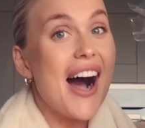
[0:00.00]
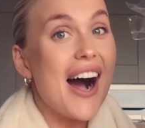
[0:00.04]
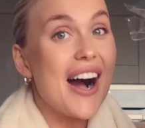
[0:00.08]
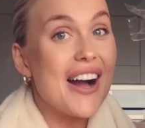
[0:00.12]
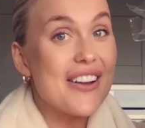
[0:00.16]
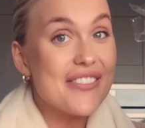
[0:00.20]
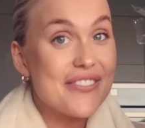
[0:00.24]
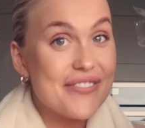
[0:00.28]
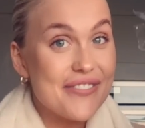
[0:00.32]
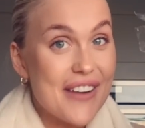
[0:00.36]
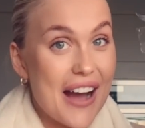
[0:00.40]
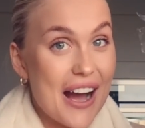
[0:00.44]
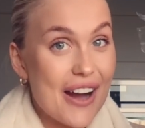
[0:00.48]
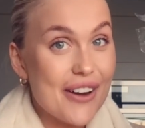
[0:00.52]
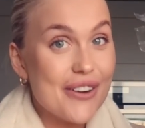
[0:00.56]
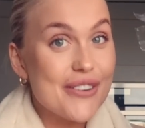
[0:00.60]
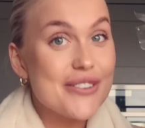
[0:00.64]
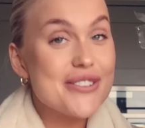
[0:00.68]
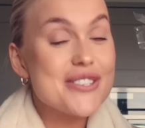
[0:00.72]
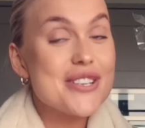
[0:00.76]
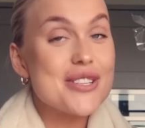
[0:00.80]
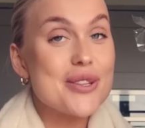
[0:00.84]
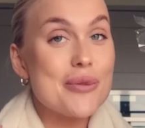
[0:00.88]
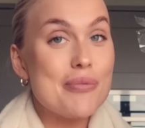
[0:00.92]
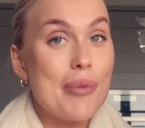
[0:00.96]
I
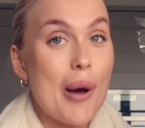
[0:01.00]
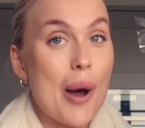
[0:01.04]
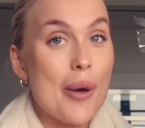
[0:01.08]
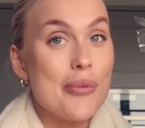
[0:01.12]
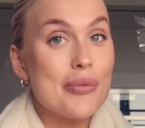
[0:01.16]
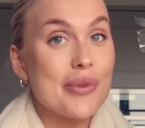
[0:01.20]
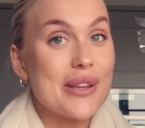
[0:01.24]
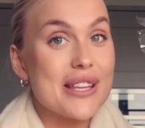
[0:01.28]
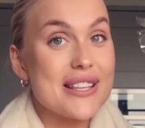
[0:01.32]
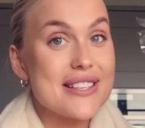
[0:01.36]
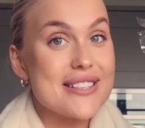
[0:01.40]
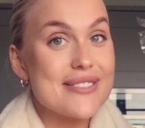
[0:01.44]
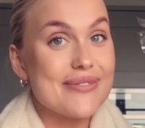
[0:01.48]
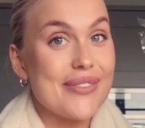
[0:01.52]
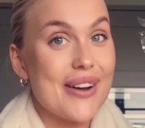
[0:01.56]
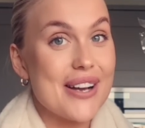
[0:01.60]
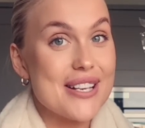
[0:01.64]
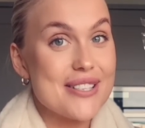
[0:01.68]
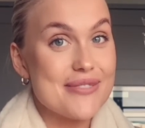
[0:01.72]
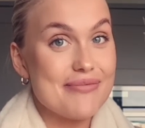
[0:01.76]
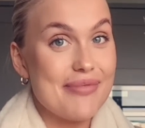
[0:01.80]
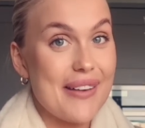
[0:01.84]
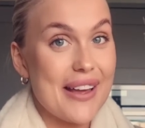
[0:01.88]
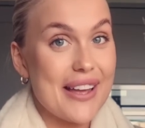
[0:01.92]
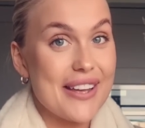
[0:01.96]
found the pumpkin
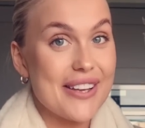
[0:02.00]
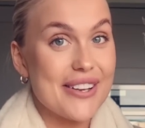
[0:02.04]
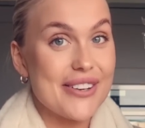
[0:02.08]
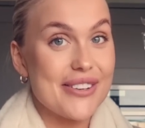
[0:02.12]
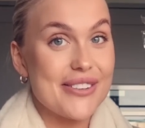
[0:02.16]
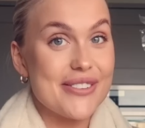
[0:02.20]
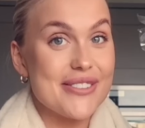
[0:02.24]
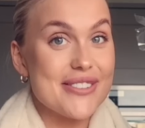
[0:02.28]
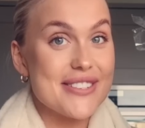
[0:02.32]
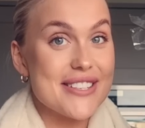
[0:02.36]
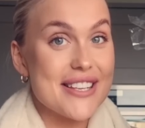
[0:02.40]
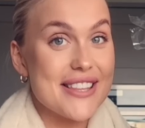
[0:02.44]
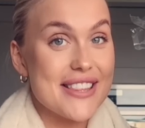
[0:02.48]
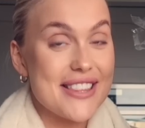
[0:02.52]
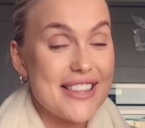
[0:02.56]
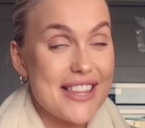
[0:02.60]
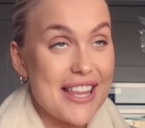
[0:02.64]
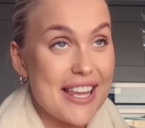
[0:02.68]
spice bagels.